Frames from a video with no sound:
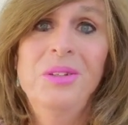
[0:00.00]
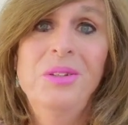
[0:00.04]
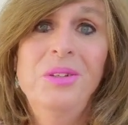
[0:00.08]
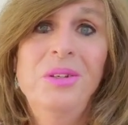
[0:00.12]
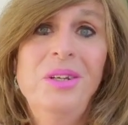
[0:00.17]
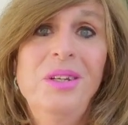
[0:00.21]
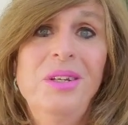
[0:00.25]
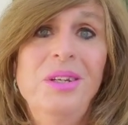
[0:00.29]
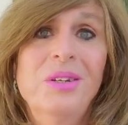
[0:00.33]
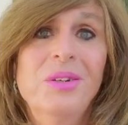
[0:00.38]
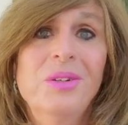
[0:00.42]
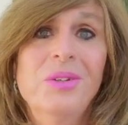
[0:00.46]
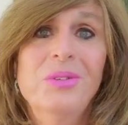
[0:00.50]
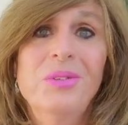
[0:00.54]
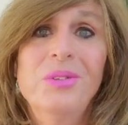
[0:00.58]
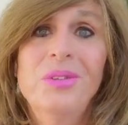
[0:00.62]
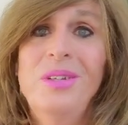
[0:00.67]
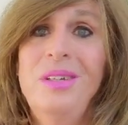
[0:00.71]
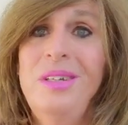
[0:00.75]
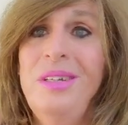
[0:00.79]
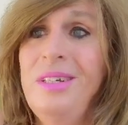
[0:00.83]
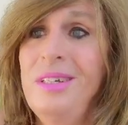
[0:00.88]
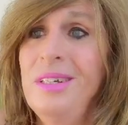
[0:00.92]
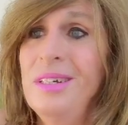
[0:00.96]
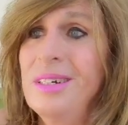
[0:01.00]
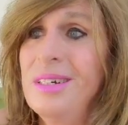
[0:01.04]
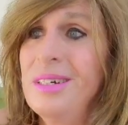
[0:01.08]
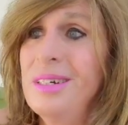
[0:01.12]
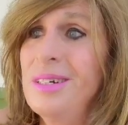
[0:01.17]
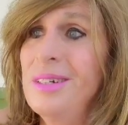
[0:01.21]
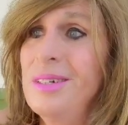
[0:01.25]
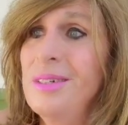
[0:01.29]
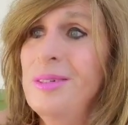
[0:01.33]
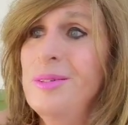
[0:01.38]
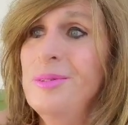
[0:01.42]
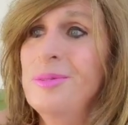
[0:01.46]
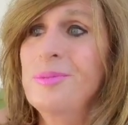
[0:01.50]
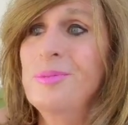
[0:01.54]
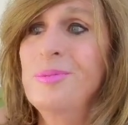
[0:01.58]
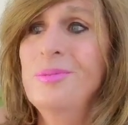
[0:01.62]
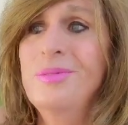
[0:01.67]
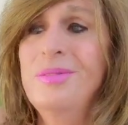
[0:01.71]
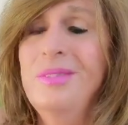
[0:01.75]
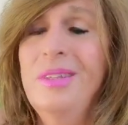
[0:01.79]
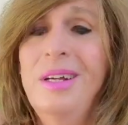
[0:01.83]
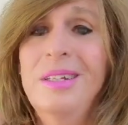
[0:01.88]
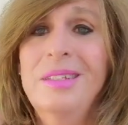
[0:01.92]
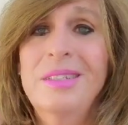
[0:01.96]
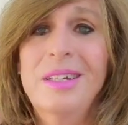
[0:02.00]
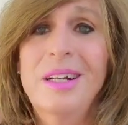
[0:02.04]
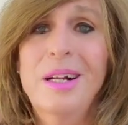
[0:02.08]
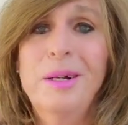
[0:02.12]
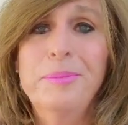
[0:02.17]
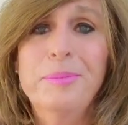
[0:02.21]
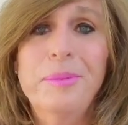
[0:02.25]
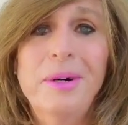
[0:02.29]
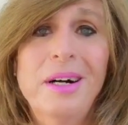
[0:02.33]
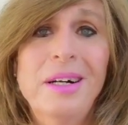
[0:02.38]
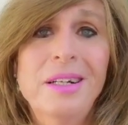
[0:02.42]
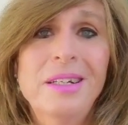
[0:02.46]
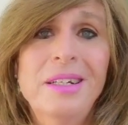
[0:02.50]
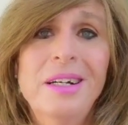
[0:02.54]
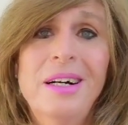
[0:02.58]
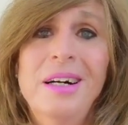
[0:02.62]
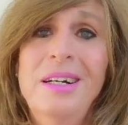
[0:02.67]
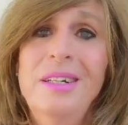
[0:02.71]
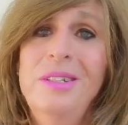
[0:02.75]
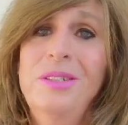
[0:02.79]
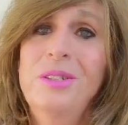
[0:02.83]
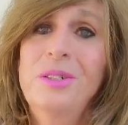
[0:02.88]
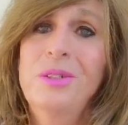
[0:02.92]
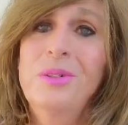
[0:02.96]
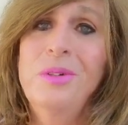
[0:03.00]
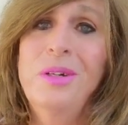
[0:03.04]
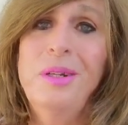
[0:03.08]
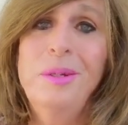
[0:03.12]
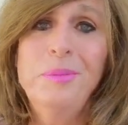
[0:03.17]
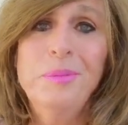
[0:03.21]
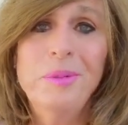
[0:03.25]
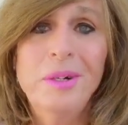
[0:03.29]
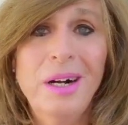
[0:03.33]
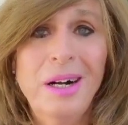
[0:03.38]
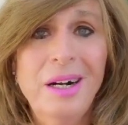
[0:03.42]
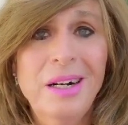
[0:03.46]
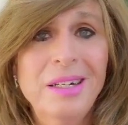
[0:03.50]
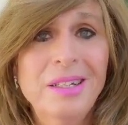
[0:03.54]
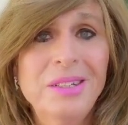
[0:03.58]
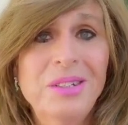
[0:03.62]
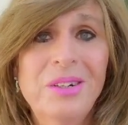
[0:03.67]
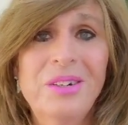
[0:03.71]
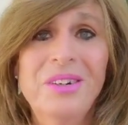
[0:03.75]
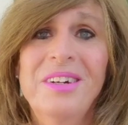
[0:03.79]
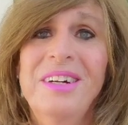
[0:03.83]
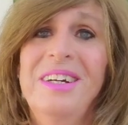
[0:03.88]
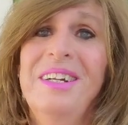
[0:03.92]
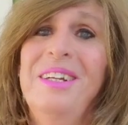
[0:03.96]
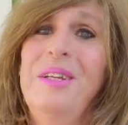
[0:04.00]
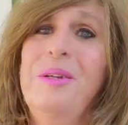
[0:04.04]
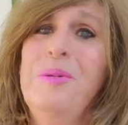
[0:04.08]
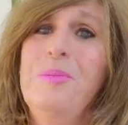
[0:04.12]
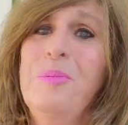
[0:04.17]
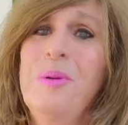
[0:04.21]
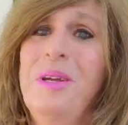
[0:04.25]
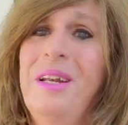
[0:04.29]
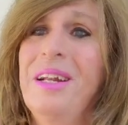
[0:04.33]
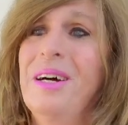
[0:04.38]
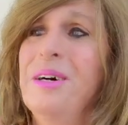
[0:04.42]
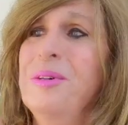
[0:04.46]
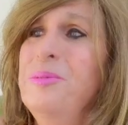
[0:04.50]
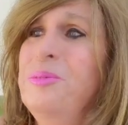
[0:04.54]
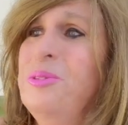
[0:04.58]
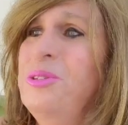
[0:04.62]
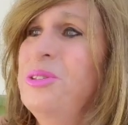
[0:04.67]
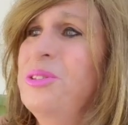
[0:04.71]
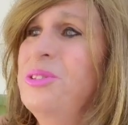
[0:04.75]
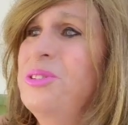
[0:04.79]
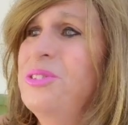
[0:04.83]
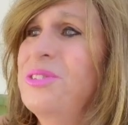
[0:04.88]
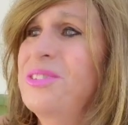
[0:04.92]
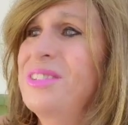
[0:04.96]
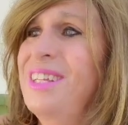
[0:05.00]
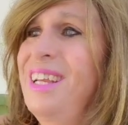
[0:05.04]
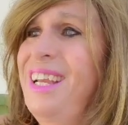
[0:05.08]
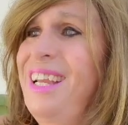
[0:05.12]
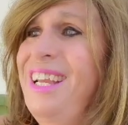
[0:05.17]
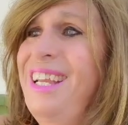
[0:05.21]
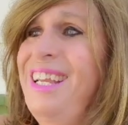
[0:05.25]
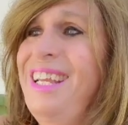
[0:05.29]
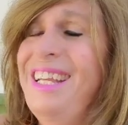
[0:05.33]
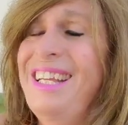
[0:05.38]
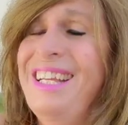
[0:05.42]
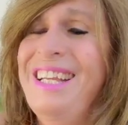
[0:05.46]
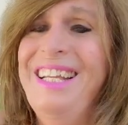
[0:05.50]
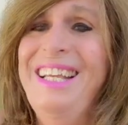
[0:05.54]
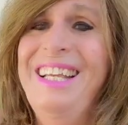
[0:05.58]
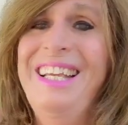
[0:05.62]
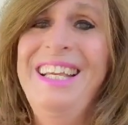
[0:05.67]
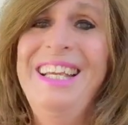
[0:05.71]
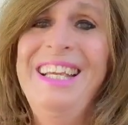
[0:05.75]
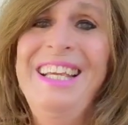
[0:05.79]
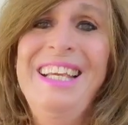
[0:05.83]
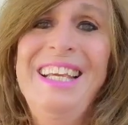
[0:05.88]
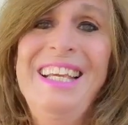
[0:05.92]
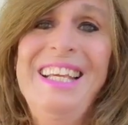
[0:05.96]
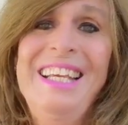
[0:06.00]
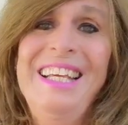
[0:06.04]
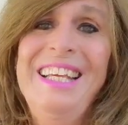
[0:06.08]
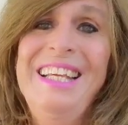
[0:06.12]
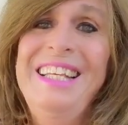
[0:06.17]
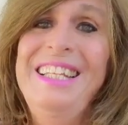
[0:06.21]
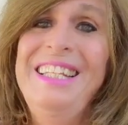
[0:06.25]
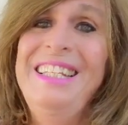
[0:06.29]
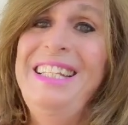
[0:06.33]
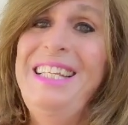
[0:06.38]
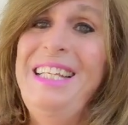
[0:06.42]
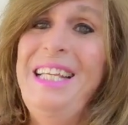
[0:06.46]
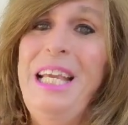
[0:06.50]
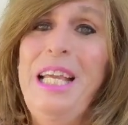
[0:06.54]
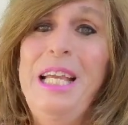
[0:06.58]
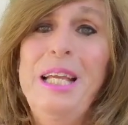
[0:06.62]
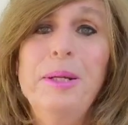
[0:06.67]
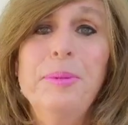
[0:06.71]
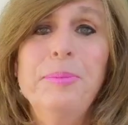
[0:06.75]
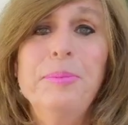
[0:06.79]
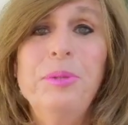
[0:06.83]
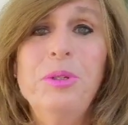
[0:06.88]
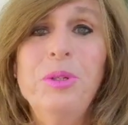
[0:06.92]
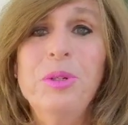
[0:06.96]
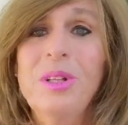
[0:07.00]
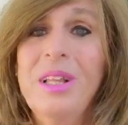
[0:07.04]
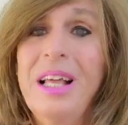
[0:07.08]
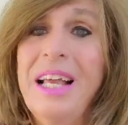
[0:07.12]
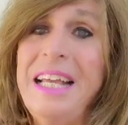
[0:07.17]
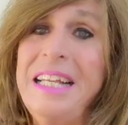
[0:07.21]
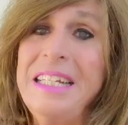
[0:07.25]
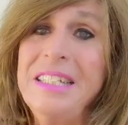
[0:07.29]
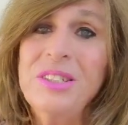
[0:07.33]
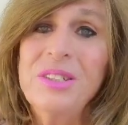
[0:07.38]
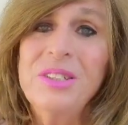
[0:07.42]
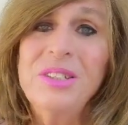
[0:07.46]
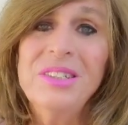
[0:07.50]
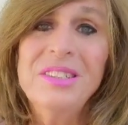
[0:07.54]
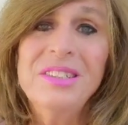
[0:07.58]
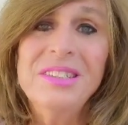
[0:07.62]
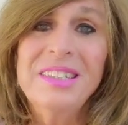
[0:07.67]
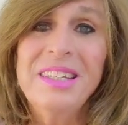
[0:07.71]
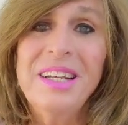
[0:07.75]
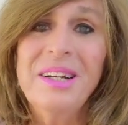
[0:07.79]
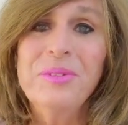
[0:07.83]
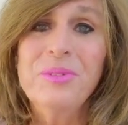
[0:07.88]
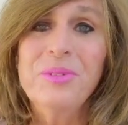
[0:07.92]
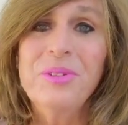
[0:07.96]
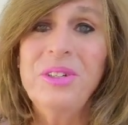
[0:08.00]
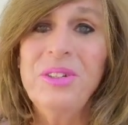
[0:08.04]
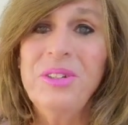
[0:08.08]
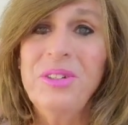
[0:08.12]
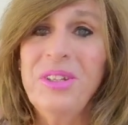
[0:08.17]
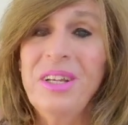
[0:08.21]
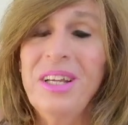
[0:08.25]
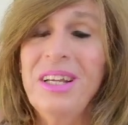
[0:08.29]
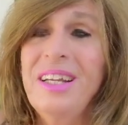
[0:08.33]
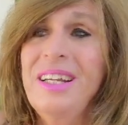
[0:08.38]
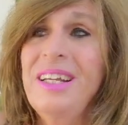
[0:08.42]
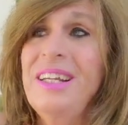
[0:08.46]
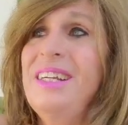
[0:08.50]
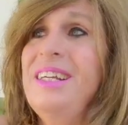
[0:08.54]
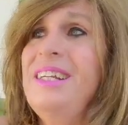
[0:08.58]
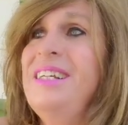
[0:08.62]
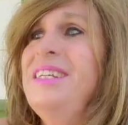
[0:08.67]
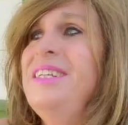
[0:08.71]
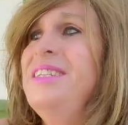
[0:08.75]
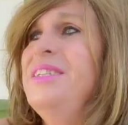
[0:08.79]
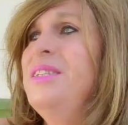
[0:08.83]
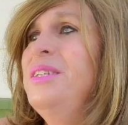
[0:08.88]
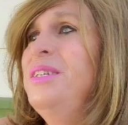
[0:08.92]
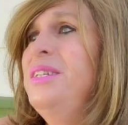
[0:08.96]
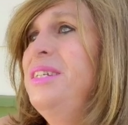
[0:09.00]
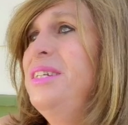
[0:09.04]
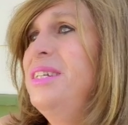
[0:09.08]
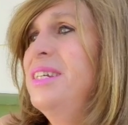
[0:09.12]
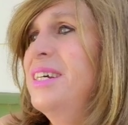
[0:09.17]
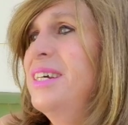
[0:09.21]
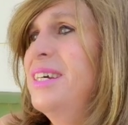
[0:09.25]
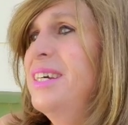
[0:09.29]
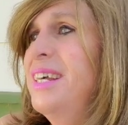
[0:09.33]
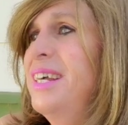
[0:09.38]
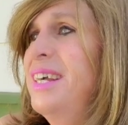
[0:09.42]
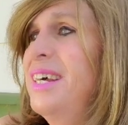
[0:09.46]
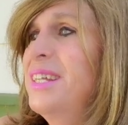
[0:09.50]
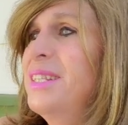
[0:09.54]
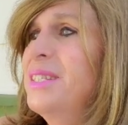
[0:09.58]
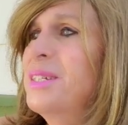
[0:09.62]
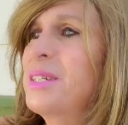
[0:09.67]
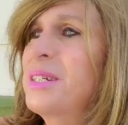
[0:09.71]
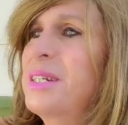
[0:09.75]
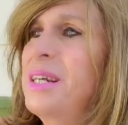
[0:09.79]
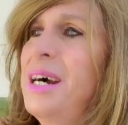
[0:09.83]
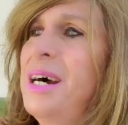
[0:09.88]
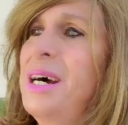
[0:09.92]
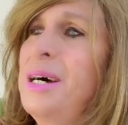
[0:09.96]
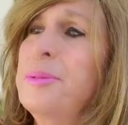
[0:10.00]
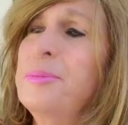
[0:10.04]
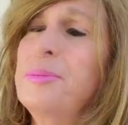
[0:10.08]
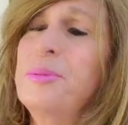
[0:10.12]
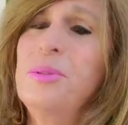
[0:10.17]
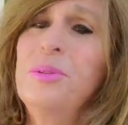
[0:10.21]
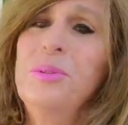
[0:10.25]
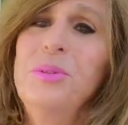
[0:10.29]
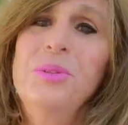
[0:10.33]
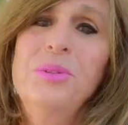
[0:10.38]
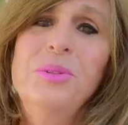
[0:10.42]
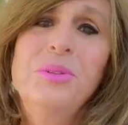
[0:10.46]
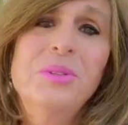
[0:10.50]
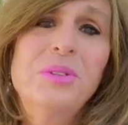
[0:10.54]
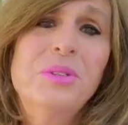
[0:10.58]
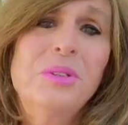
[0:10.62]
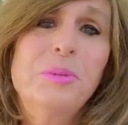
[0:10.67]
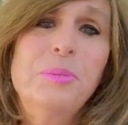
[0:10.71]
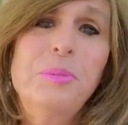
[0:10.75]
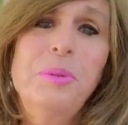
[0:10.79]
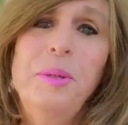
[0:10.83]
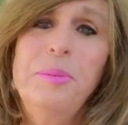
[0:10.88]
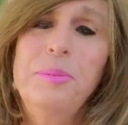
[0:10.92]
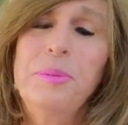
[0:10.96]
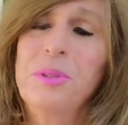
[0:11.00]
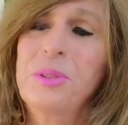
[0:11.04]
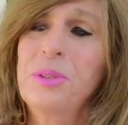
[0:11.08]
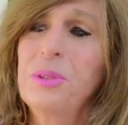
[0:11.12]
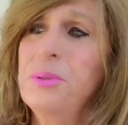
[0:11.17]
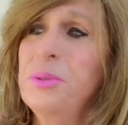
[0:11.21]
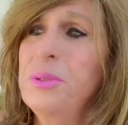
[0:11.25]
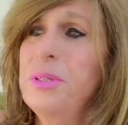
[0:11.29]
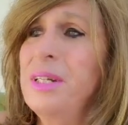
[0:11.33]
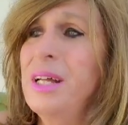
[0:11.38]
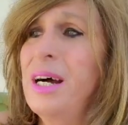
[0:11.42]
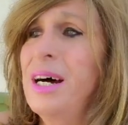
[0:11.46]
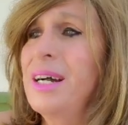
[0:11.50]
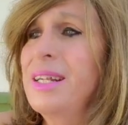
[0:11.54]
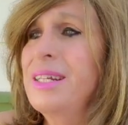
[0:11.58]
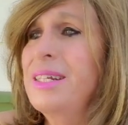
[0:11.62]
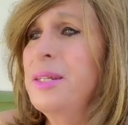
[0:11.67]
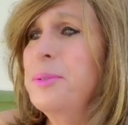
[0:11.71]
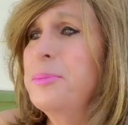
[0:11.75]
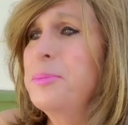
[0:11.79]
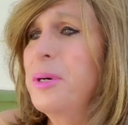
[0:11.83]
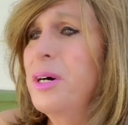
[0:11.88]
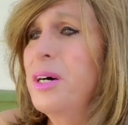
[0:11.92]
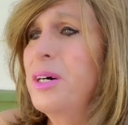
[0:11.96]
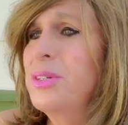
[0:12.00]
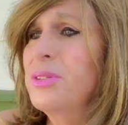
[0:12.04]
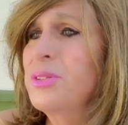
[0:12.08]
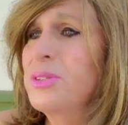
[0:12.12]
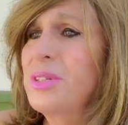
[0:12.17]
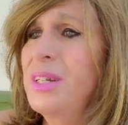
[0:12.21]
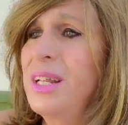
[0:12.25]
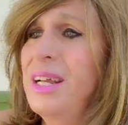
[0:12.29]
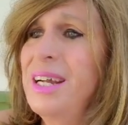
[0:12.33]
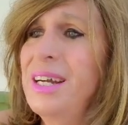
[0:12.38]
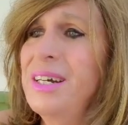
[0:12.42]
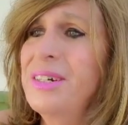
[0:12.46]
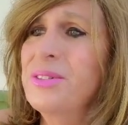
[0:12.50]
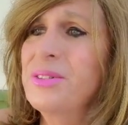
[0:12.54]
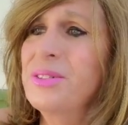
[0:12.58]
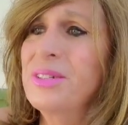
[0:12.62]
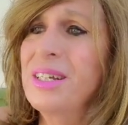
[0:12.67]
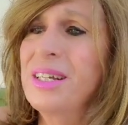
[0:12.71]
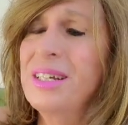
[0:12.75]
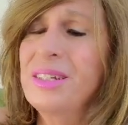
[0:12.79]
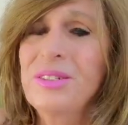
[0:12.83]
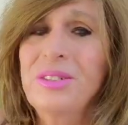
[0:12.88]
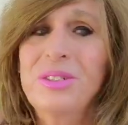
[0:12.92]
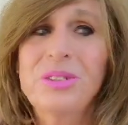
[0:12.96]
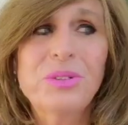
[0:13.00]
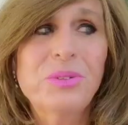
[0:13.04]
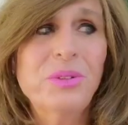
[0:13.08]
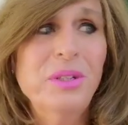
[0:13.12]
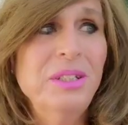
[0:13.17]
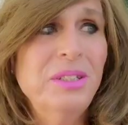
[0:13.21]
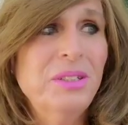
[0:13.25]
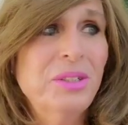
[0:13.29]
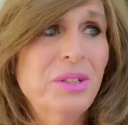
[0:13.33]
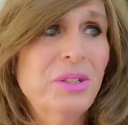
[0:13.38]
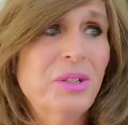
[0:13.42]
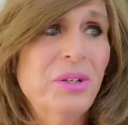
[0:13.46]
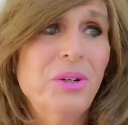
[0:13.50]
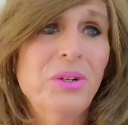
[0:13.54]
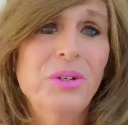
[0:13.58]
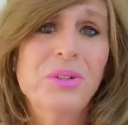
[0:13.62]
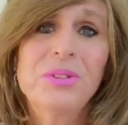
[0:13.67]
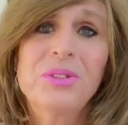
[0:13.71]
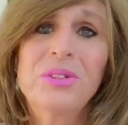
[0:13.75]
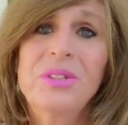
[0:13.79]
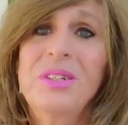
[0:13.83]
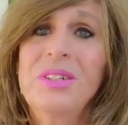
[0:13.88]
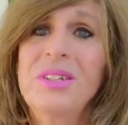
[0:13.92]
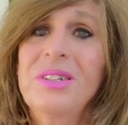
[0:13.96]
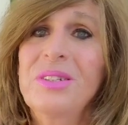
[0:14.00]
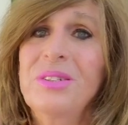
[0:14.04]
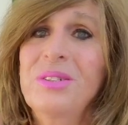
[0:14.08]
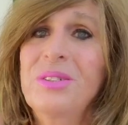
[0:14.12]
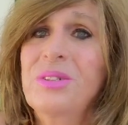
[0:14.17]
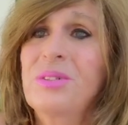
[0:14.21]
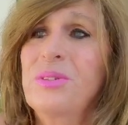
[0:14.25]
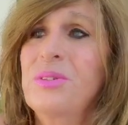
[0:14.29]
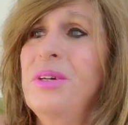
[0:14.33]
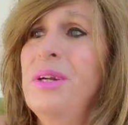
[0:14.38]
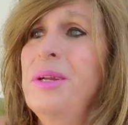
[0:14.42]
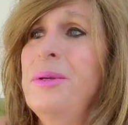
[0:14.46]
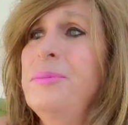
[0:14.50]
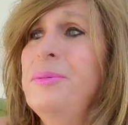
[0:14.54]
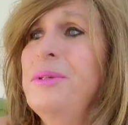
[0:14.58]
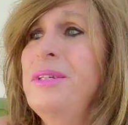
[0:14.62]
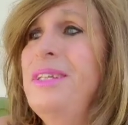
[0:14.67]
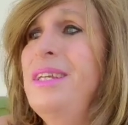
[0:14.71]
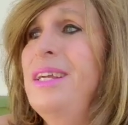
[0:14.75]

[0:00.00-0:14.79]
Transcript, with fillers: You hear the, uh, not that I mind the ice cream guys, right? But I'm just saying the ambulances every day, the uh, helicopters, the people doing 90 miles an hour down the street, the cursing, the screaming.